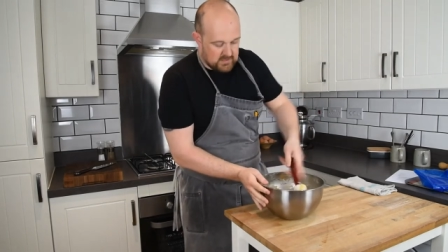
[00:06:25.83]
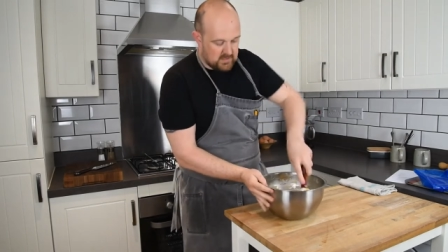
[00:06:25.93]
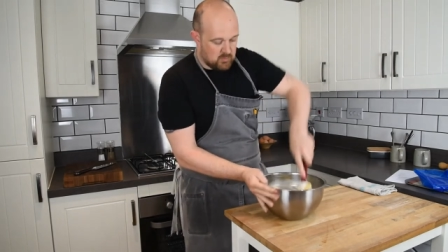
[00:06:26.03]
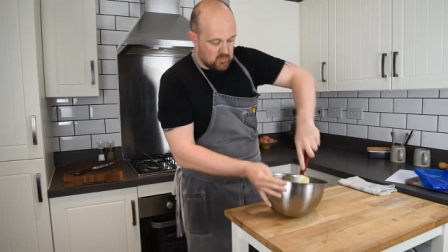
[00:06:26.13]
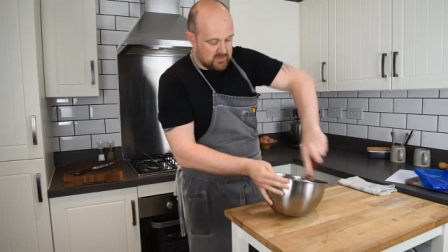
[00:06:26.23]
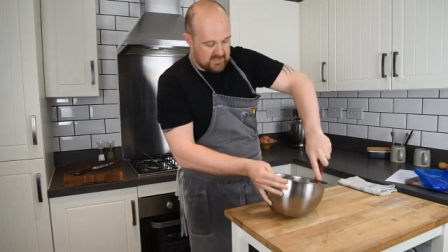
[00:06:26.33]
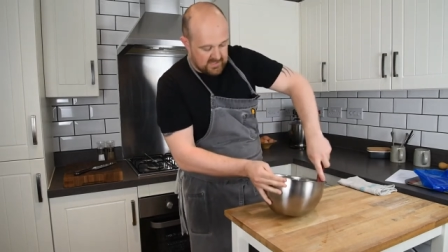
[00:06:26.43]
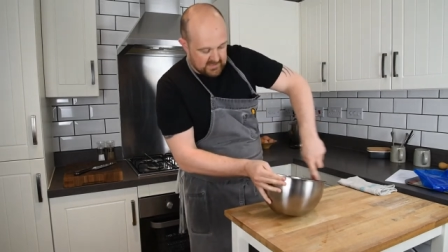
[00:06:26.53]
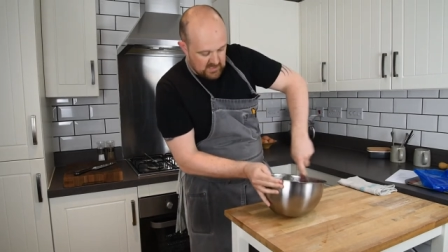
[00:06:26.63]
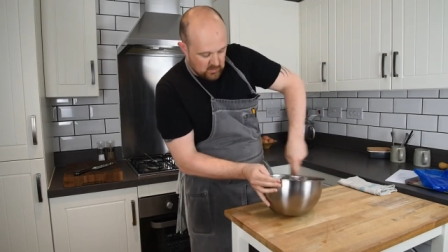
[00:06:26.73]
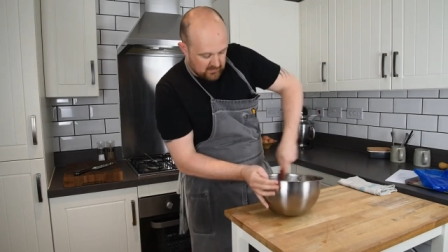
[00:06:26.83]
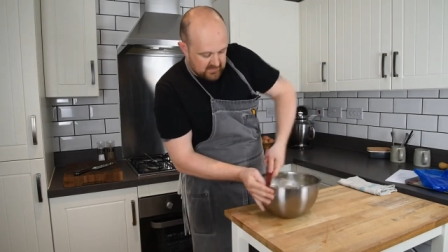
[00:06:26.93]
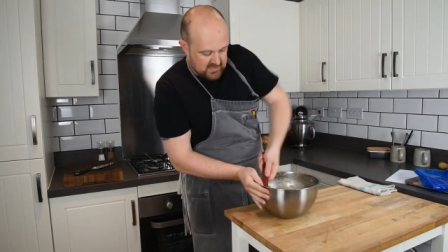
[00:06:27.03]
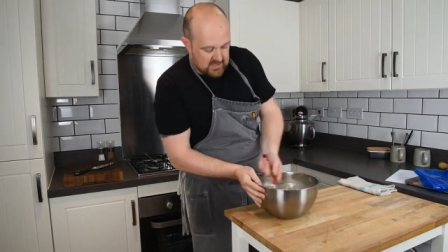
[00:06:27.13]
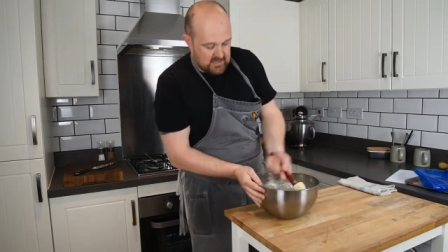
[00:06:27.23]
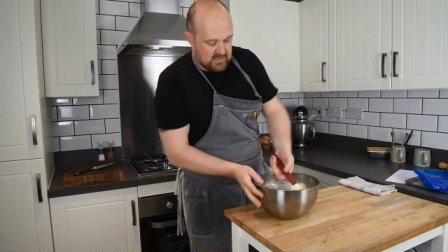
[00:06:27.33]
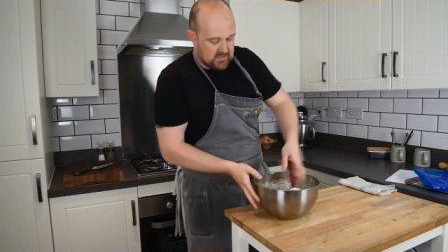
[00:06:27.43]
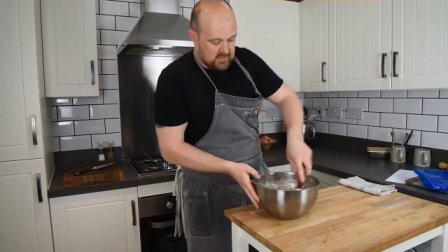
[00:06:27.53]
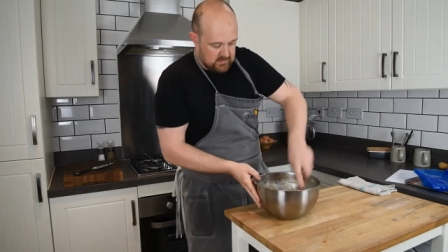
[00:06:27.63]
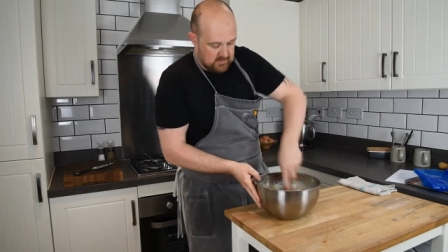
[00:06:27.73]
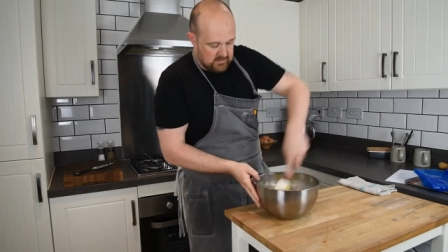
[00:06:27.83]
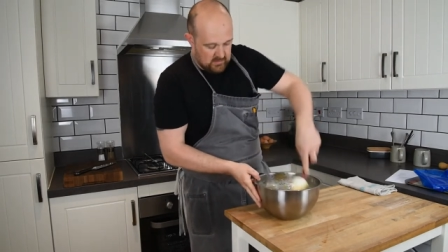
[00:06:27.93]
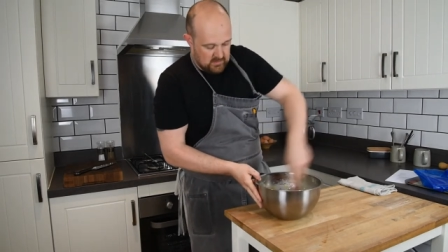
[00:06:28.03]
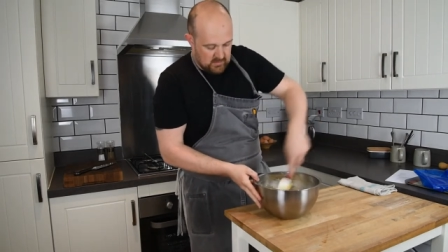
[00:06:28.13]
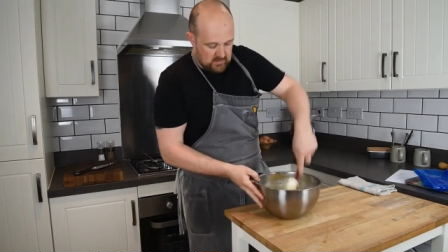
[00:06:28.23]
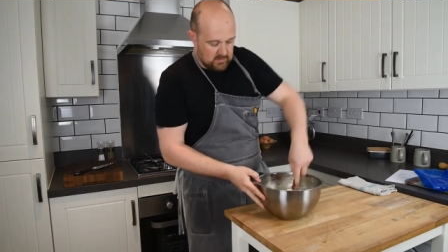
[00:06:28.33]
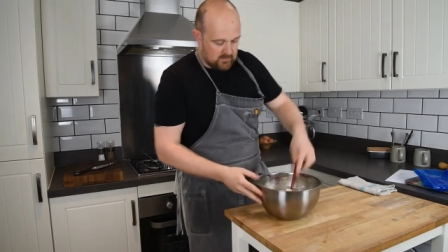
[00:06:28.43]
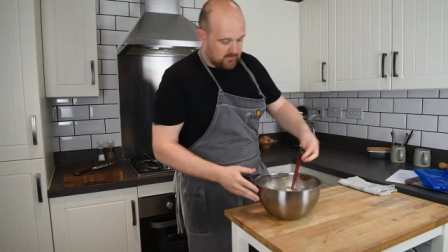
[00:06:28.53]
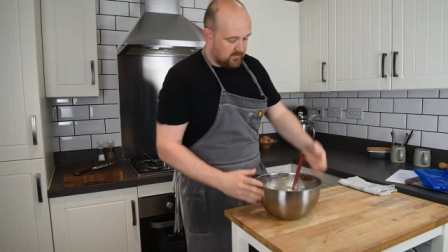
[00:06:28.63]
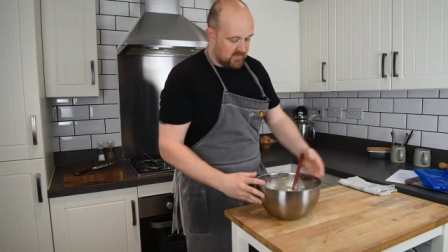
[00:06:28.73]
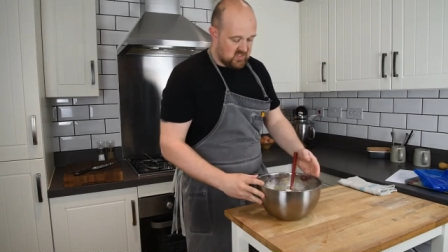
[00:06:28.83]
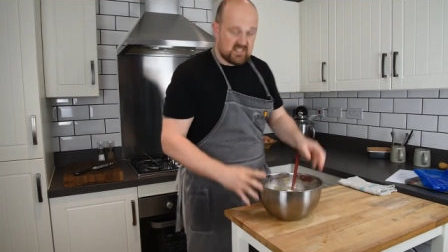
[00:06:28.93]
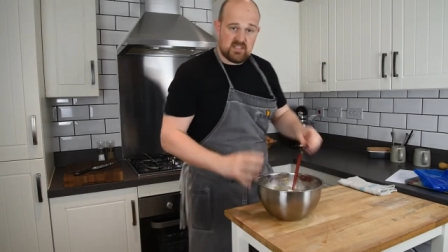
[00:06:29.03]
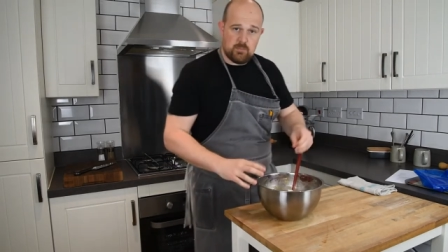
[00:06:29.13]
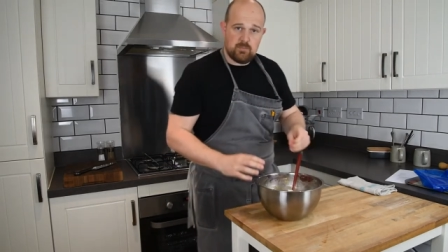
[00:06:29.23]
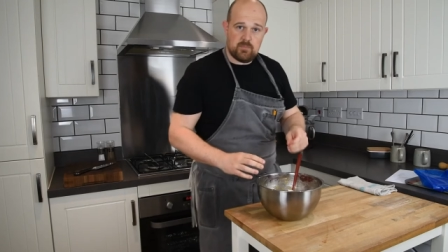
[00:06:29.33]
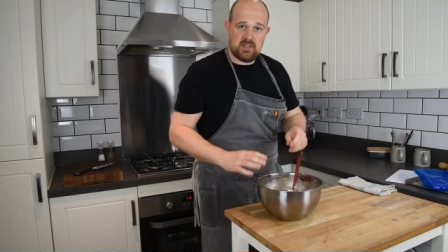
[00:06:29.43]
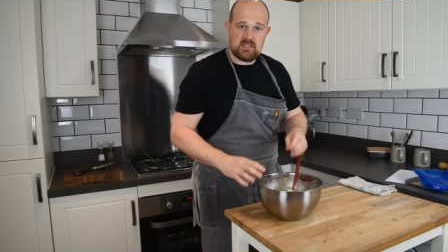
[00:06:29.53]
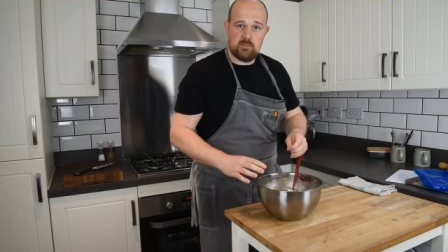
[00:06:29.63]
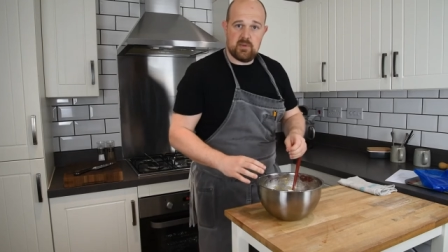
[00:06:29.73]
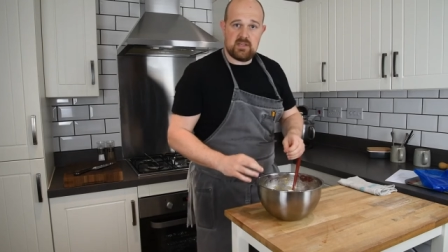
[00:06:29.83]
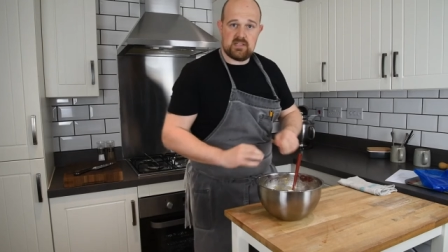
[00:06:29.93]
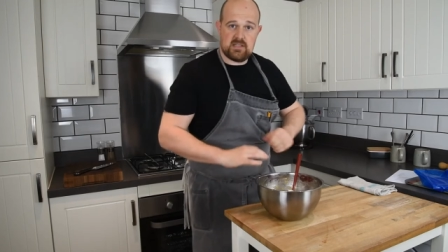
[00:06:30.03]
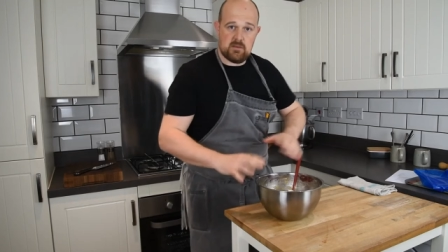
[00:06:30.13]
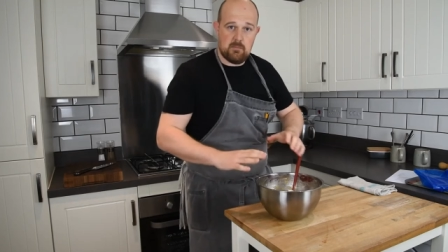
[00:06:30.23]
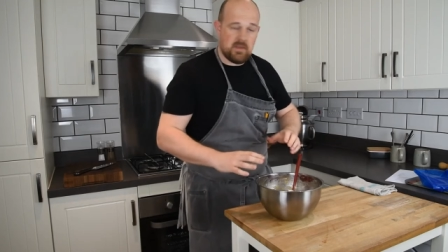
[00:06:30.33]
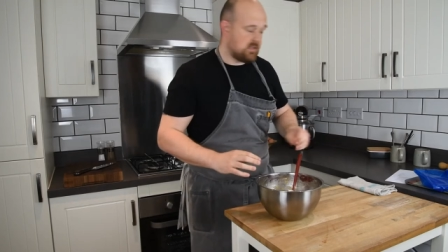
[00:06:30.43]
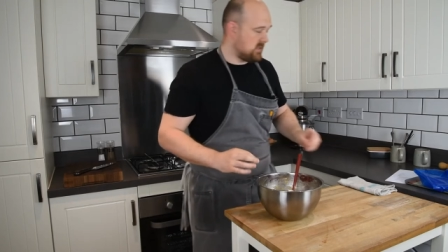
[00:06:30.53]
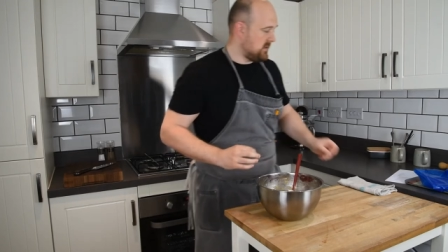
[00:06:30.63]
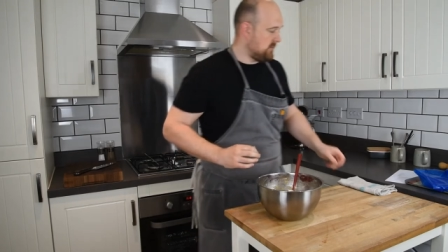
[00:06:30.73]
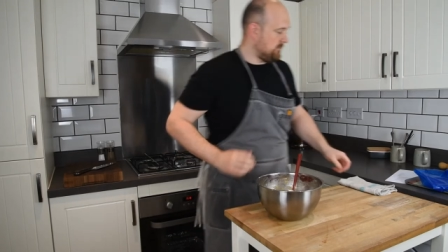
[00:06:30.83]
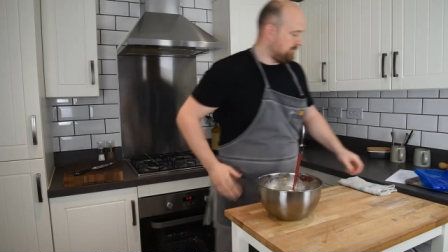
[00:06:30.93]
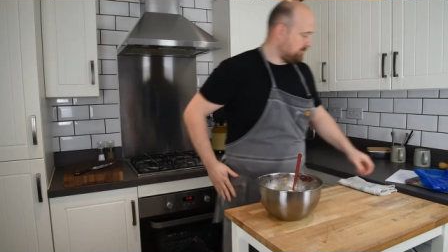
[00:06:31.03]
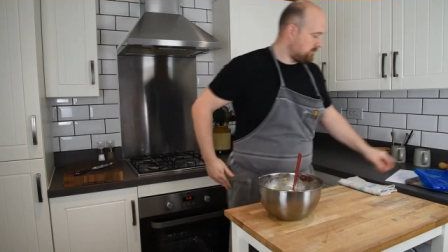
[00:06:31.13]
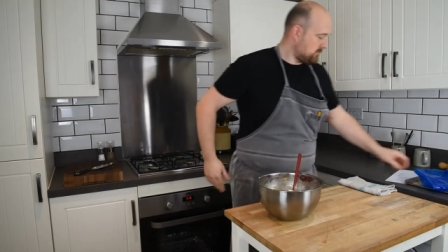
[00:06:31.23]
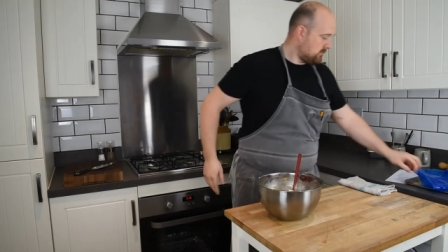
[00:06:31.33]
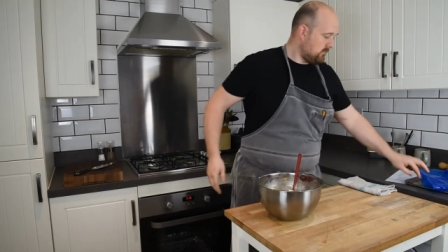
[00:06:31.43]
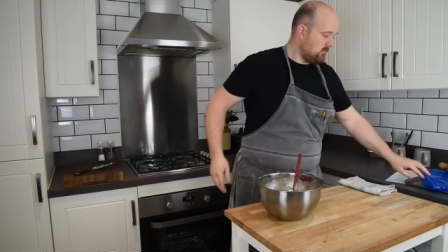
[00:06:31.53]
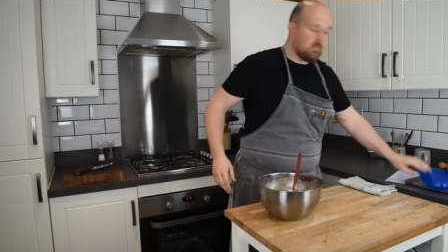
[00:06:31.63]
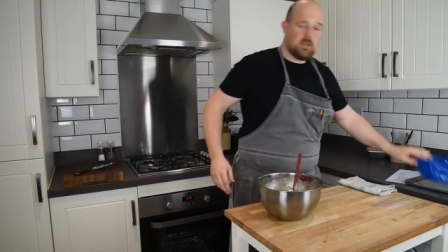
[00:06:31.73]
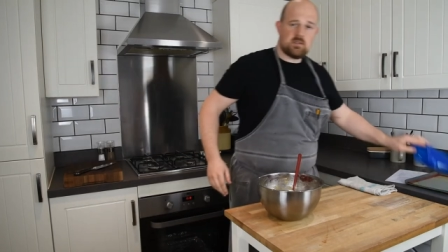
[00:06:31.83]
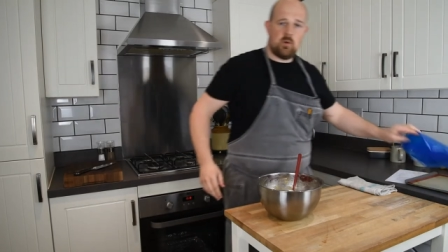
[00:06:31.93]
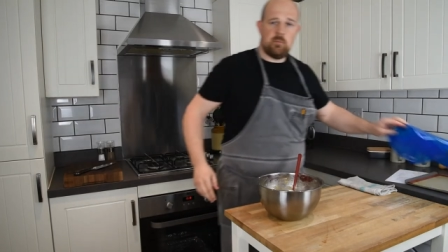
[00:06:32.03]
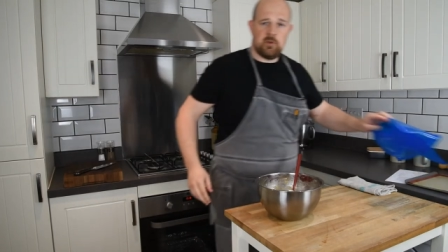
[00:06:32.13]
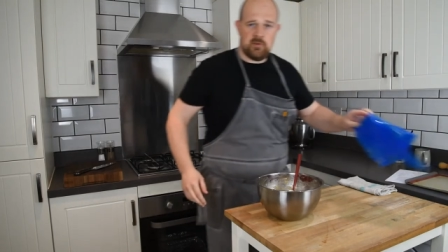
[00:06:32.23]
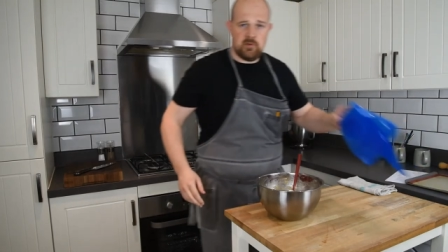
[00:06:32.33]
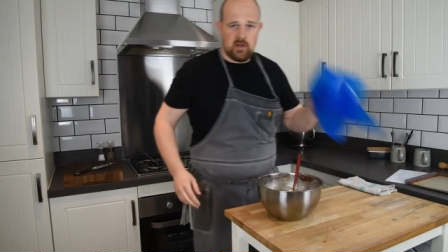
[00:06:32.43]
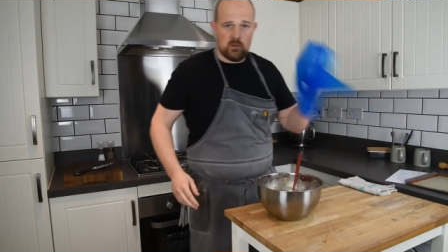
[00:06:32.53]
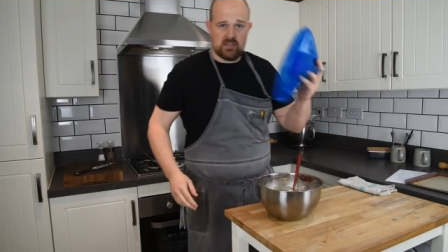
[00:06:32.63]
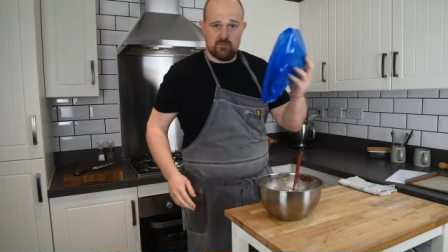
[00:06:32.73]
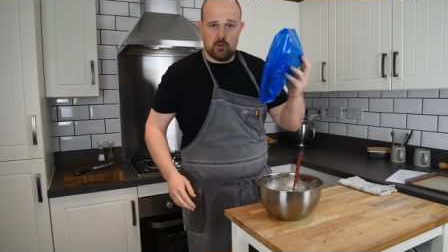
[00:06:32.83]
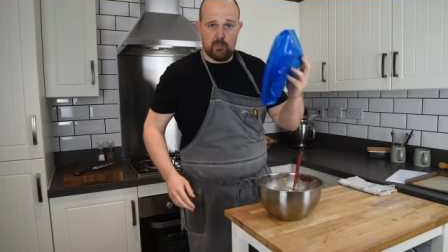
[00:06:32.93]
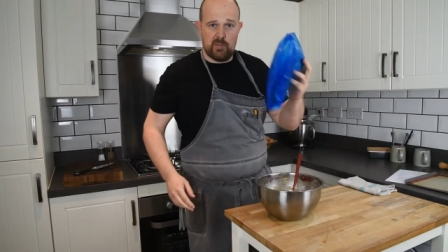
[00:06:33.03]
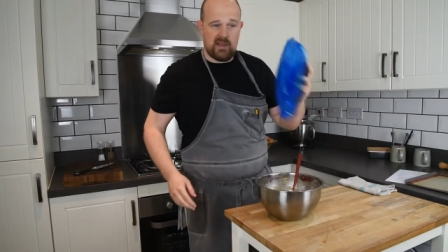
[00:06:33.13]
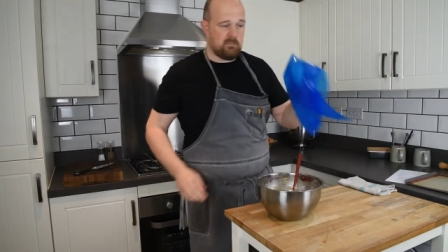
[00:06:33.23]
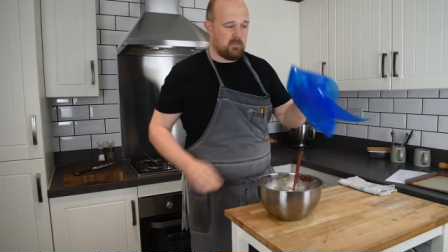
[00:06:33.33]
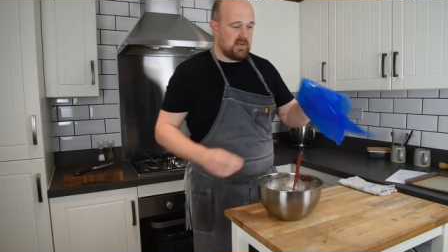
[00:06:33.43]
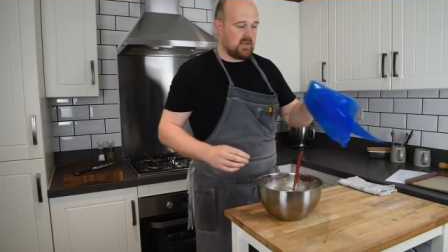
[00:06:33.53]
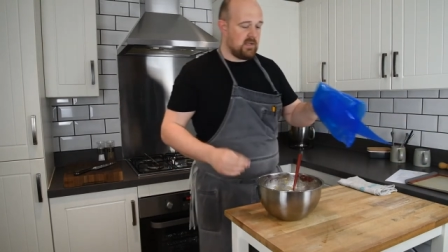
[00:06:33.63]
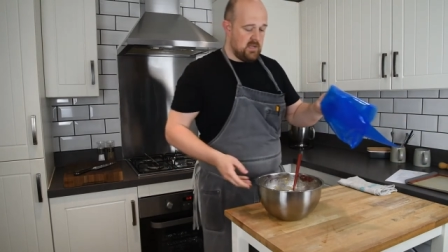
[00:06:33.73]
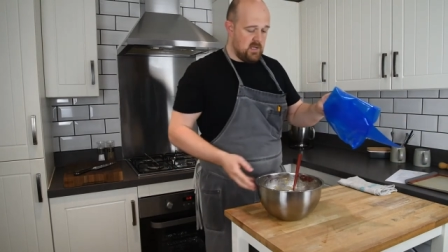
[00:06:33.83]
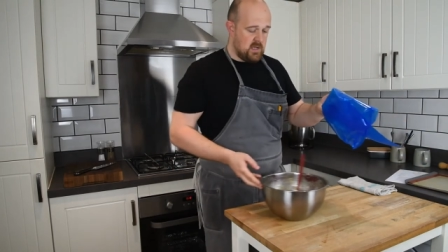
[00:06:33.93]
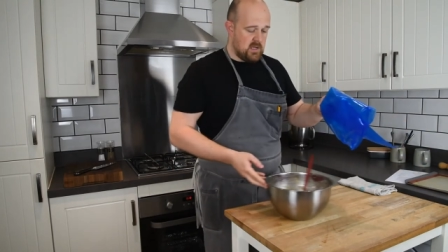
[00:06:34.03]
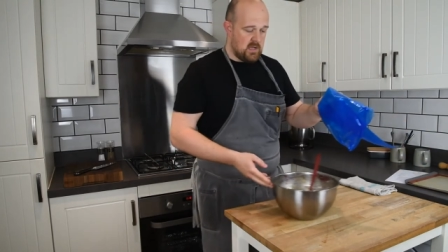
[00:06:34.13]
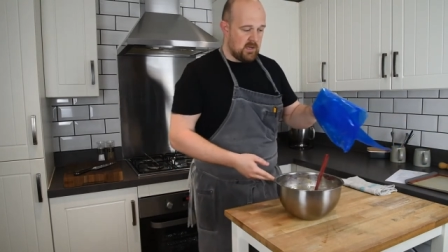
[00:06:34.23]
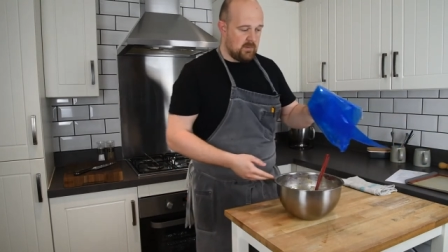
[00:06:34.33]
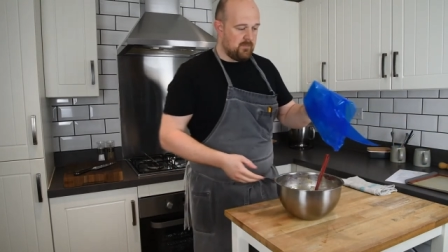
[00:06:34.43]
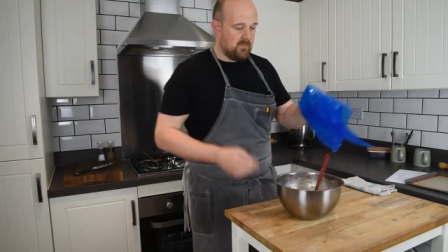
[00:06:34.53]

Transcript: and smooth, take it down off the sides. So that's, the, that's the paste nice and mixed. So what I'm going to do now is I've got a piping bag. Um,